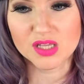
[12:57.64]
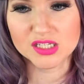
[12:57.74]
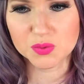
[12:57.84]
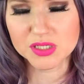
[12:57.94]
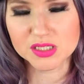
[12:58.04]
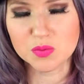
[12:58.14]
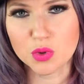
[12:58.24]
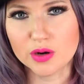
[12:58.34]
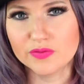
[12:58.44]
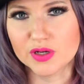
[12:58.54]
this one's
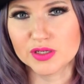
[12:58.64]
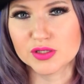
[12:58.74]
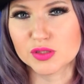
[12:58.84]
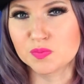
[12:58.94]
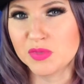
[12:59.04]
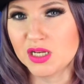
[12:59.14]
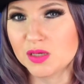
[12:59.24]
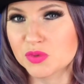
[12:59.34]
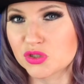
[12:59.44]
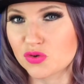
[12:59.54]
more of a
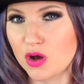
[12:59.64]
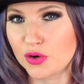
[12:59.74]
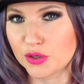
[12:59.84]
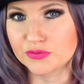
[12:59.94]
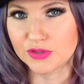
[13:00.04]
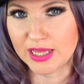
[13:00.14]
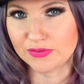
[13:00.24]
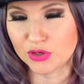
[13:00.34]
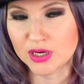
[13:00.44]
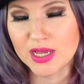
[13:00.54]
medium stronger
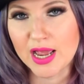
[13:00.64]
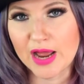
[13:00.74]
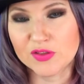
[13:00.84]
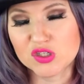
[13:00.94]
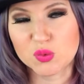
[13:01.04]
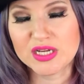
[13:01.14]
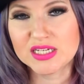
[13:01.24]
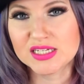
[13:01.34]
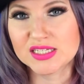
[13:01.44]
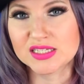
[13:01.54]
flavor, and the
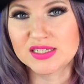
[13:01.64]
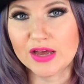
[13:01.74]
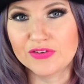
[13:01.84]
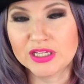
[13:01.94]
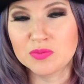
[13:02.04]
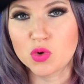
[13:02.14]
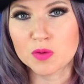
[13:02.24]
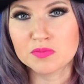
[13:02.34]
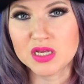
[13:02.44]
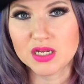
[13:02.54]
sweetness is definitely
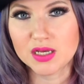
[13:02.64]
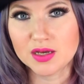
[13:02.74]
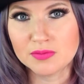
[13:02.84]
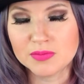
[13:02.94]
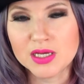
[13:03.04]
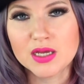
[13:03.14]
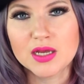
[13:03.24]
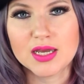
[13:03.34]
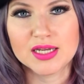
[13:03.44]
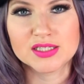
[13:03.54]
more medium.
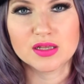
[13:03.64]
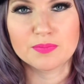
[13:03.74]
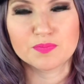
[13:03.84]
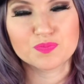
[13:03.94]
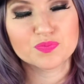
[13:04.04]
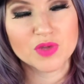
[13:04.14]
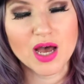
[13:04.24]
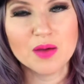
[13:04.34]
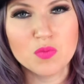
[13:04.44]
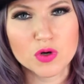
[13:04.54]
It's got